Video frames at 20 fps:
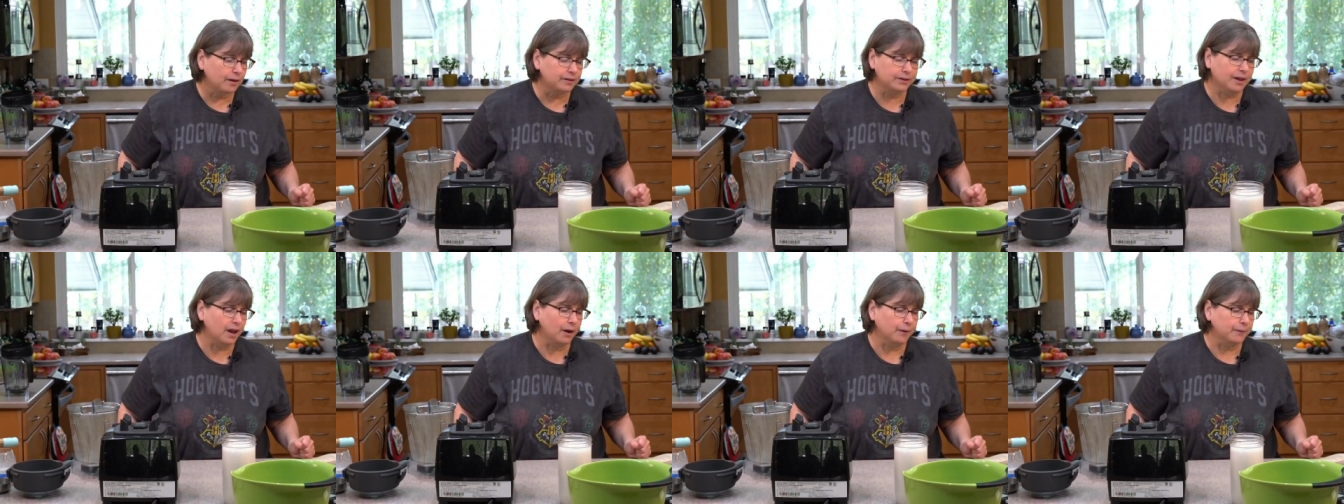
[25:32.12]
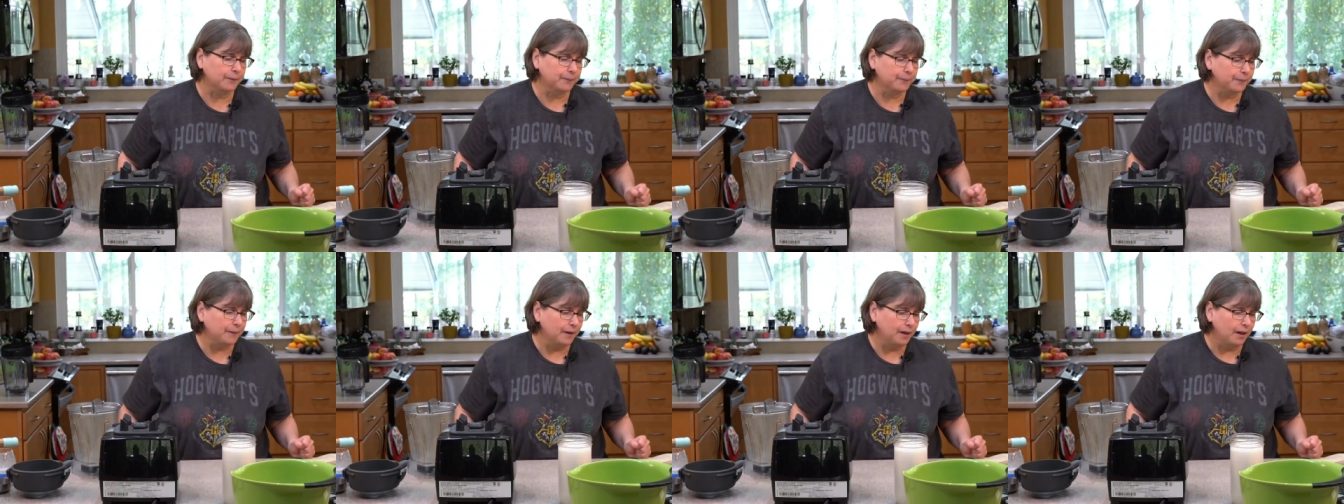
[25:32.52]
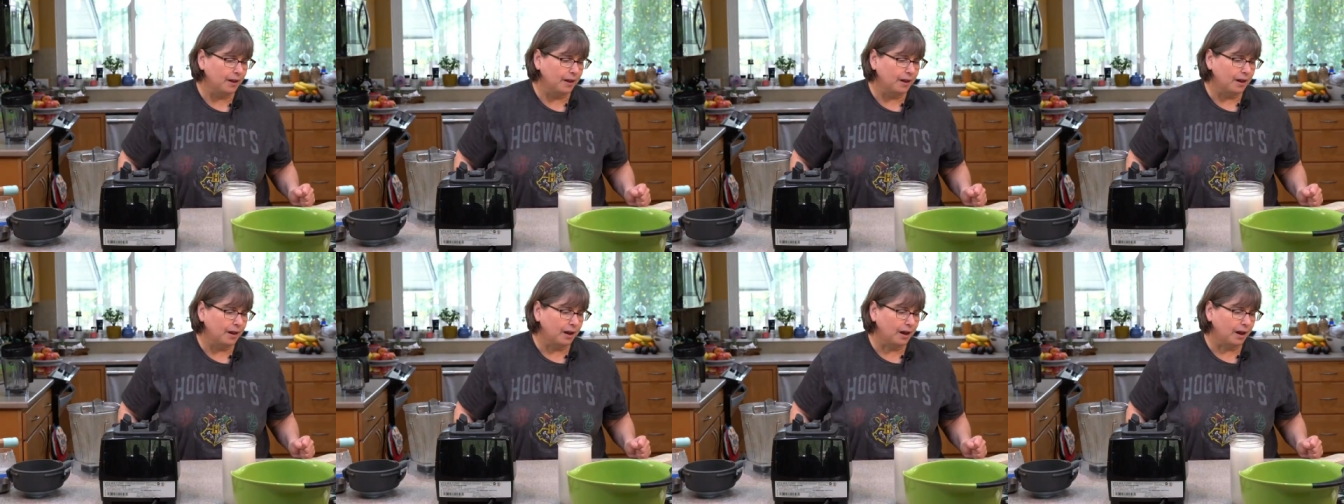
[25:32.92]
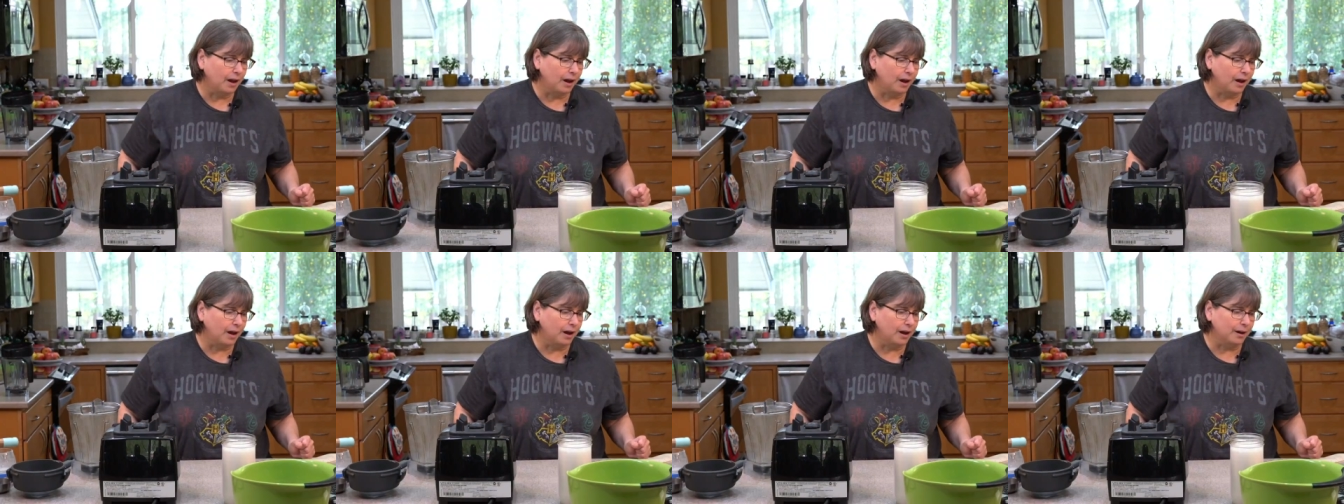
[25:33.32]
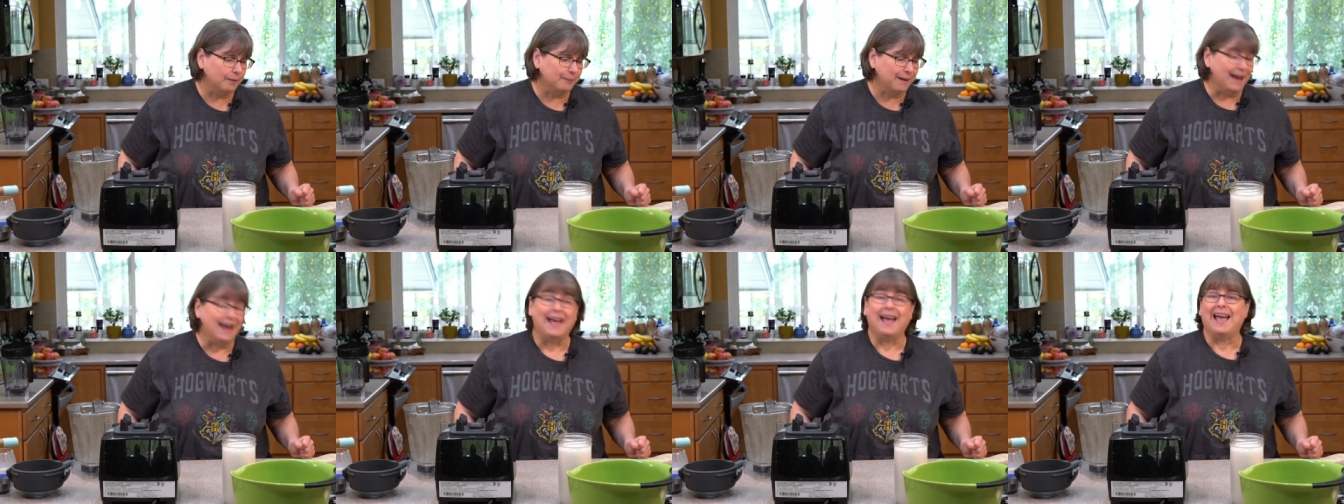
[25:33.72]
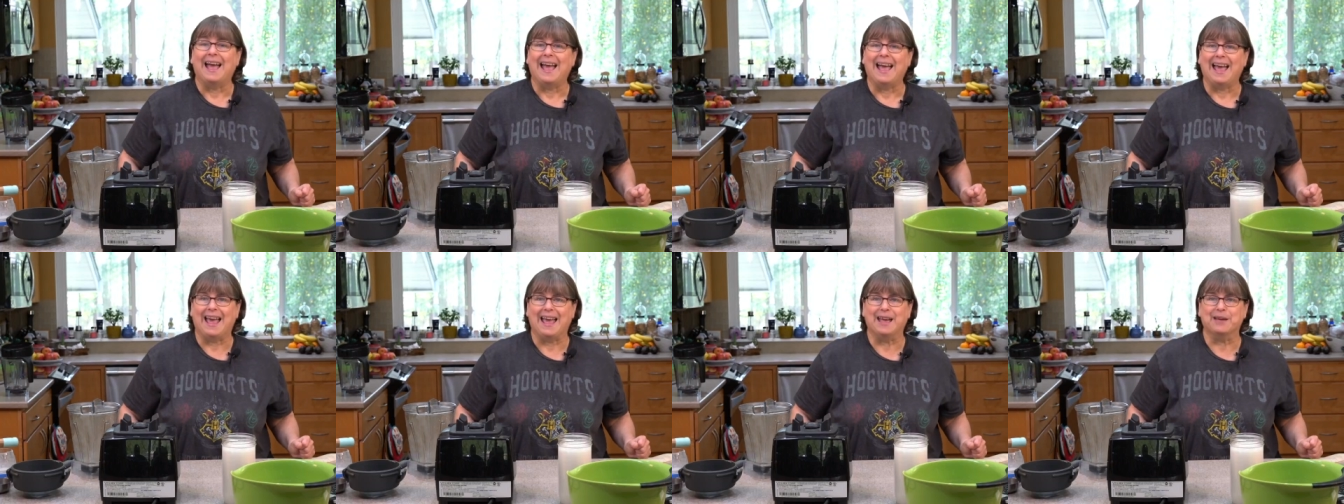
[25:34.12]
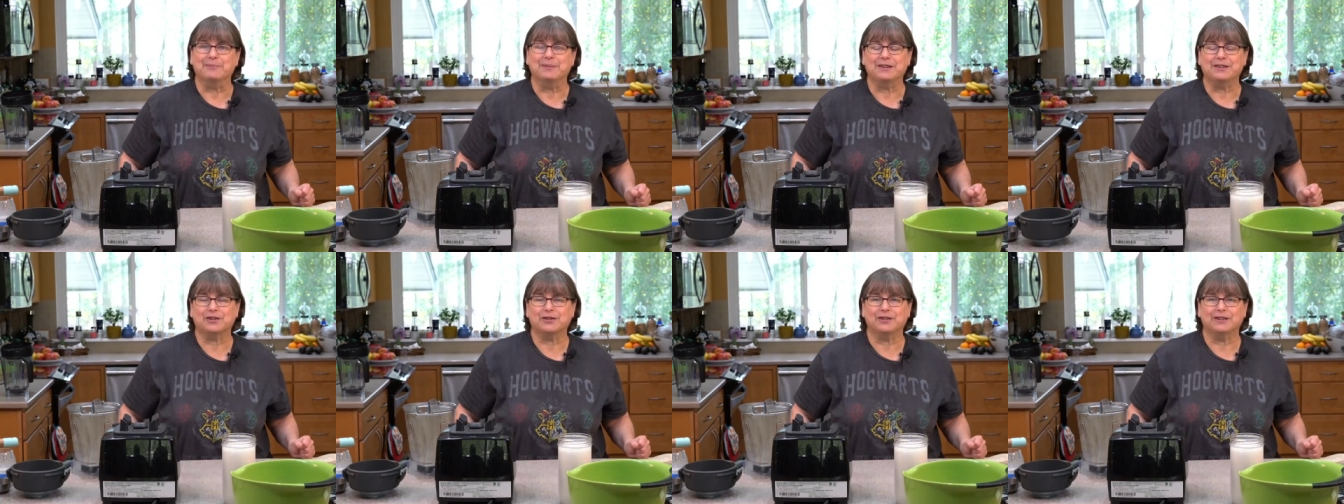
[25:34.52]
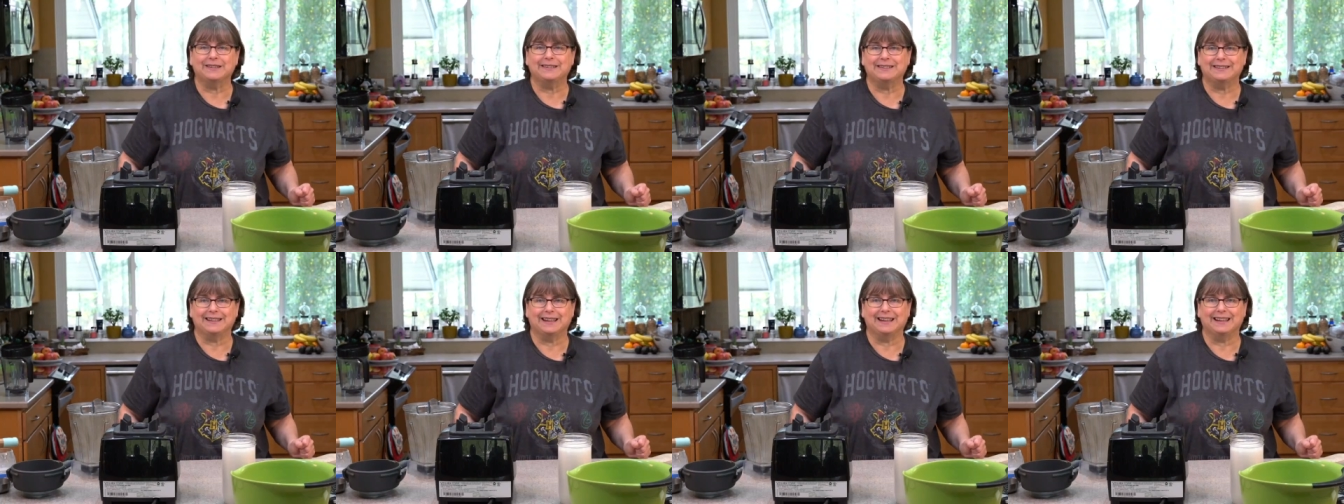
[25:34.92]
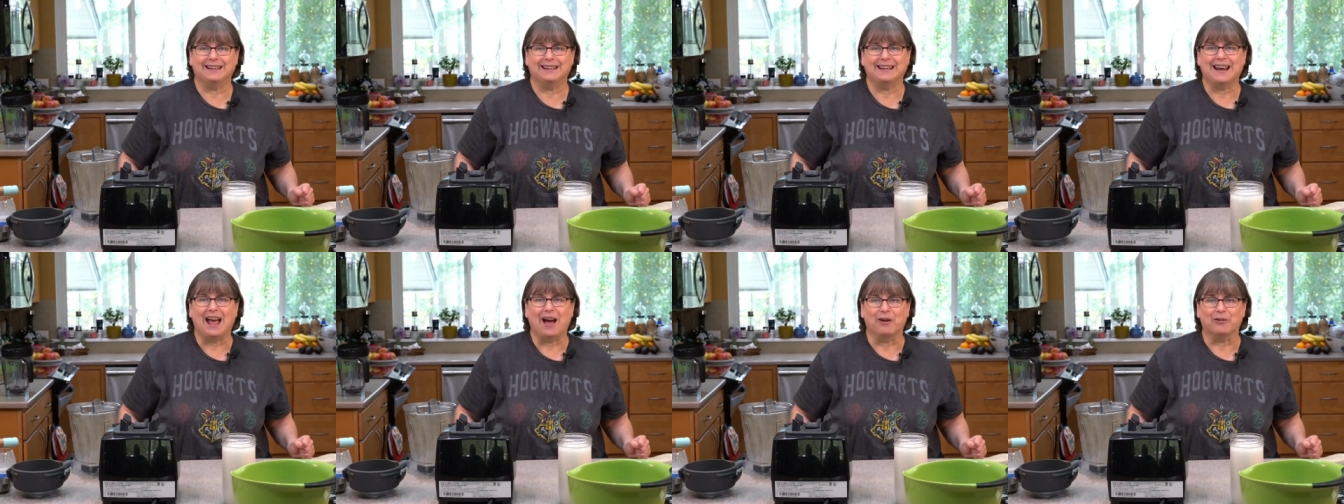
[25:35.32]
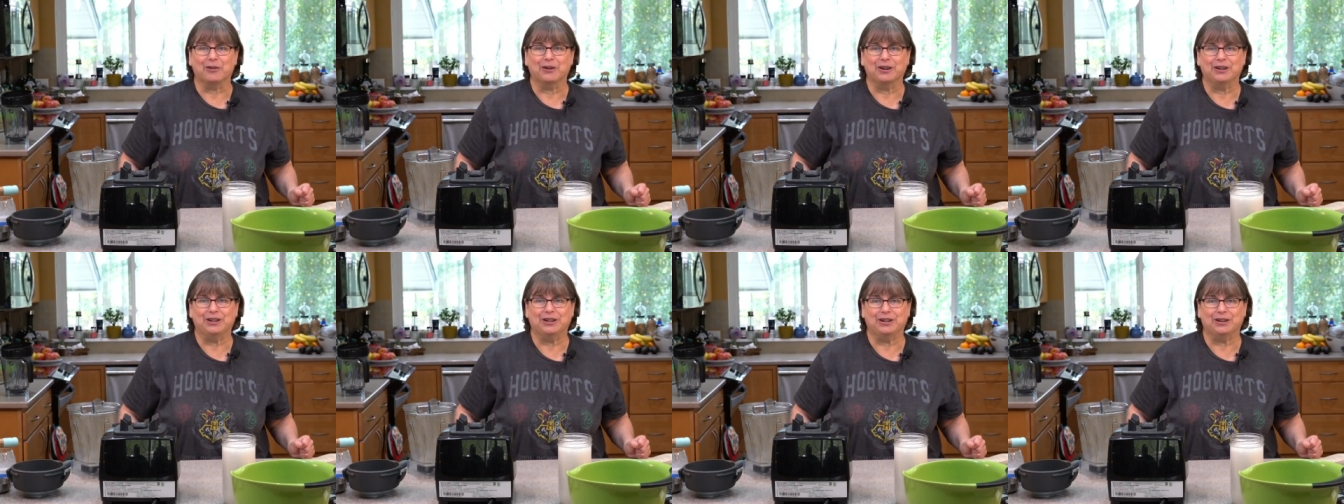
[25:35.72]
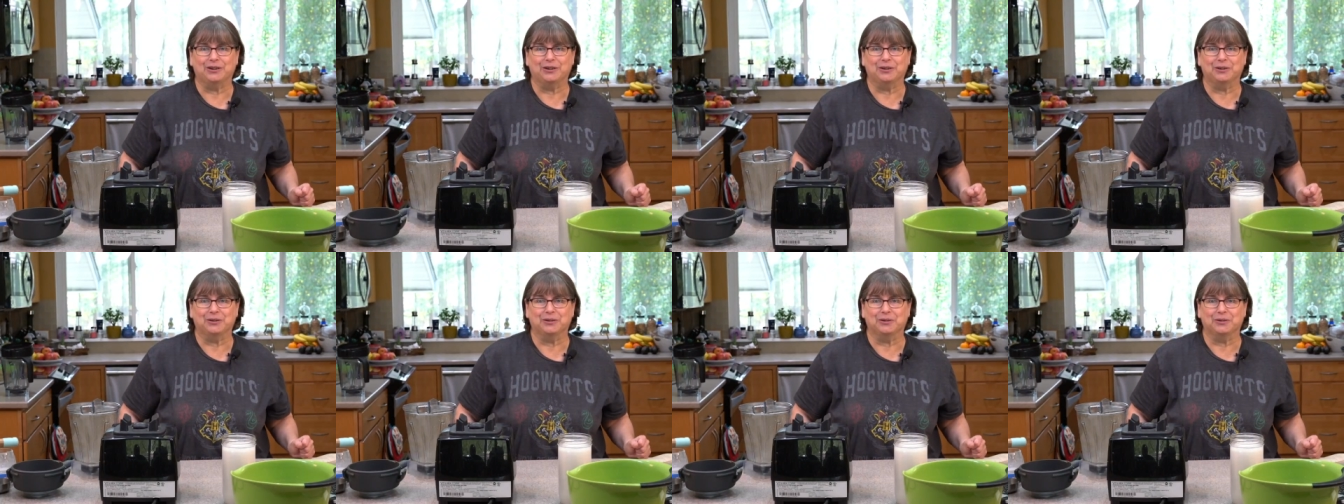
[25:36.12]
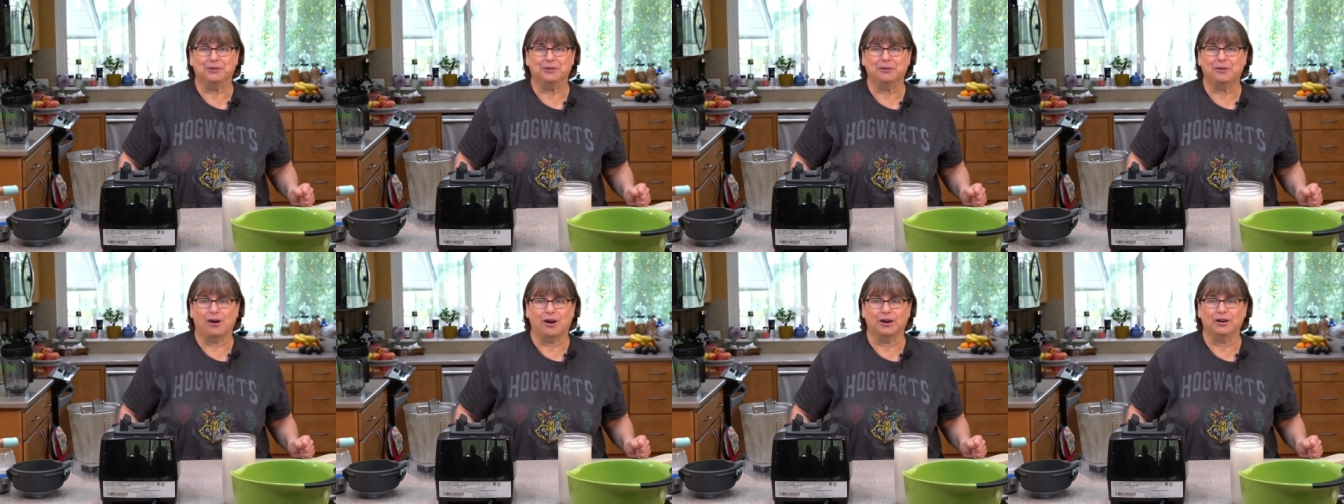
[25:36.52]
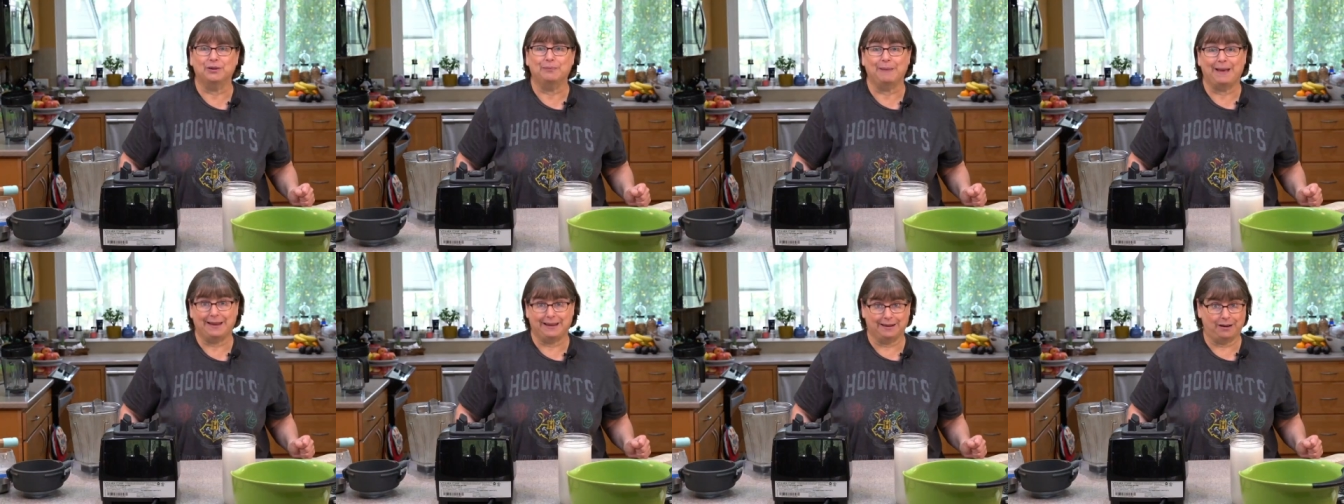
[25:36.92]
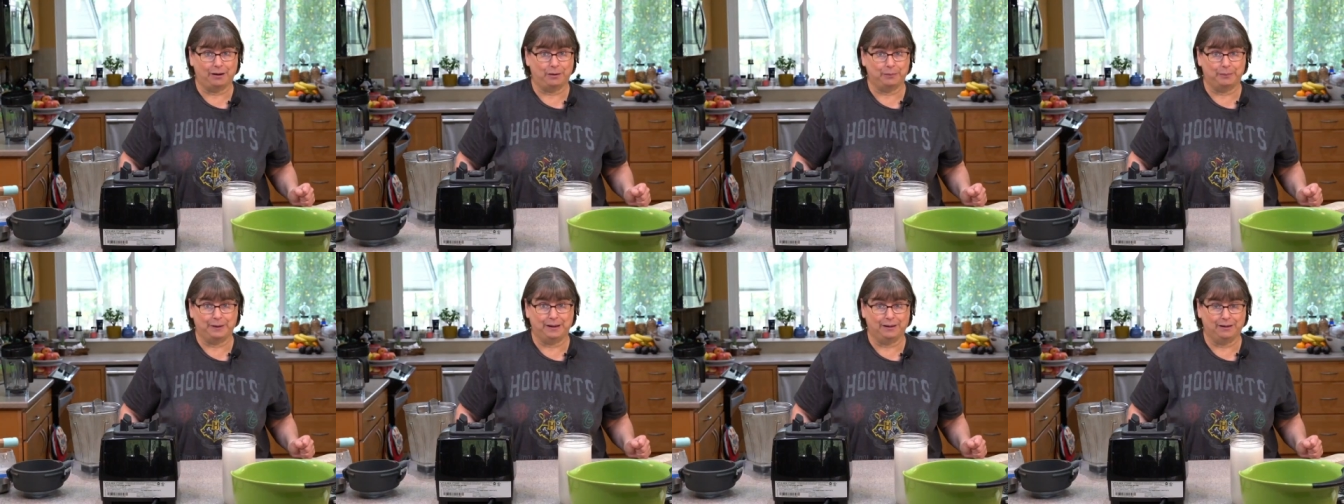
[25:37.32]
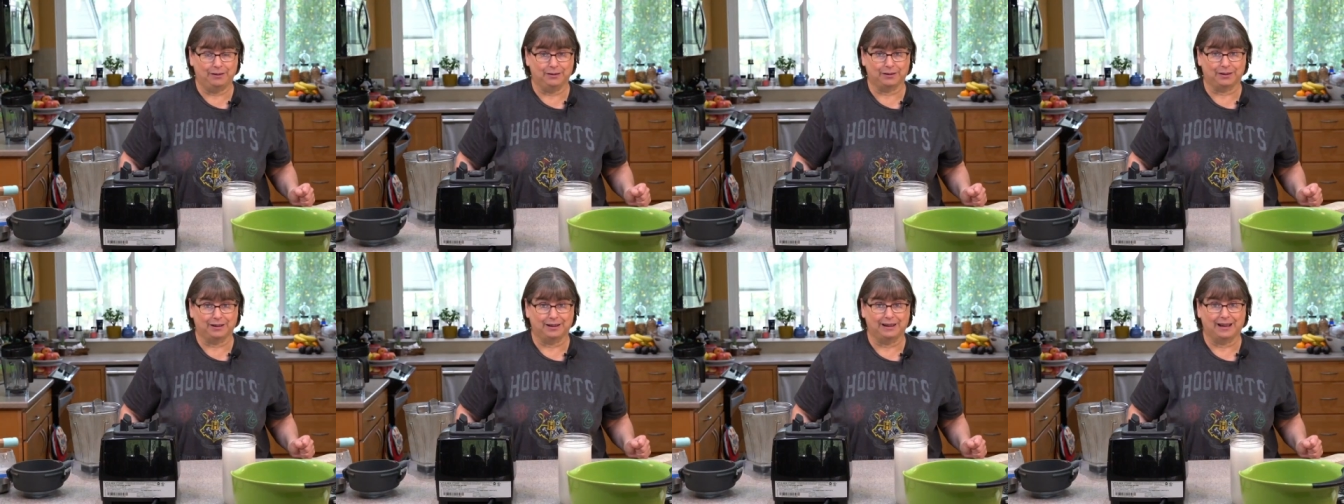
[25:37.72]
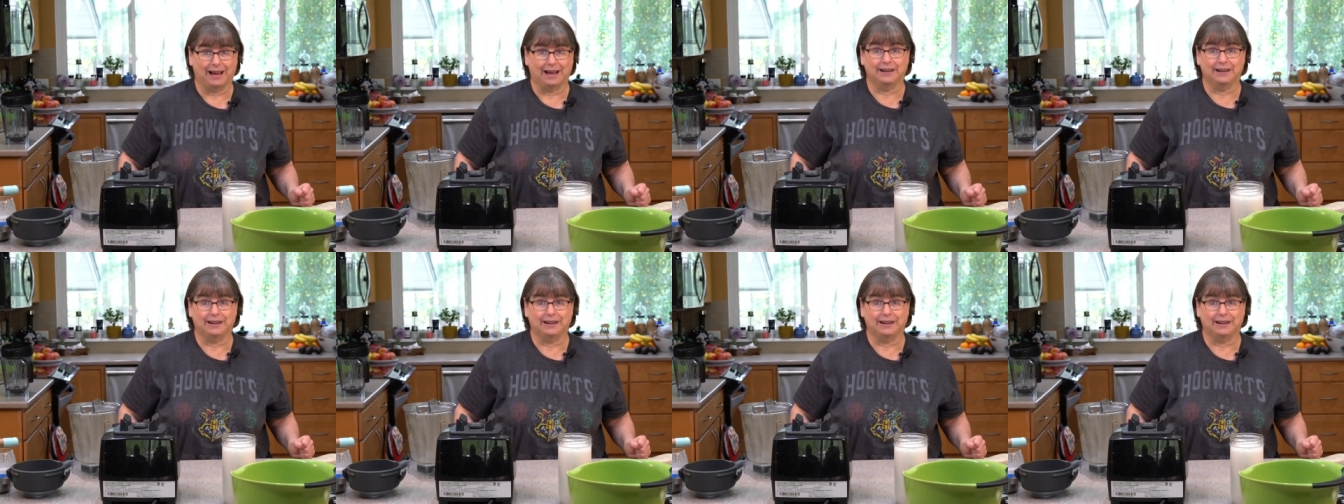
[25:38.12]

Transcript: No. Um, hey, Miss Christine, how are you? Are you making oat milk?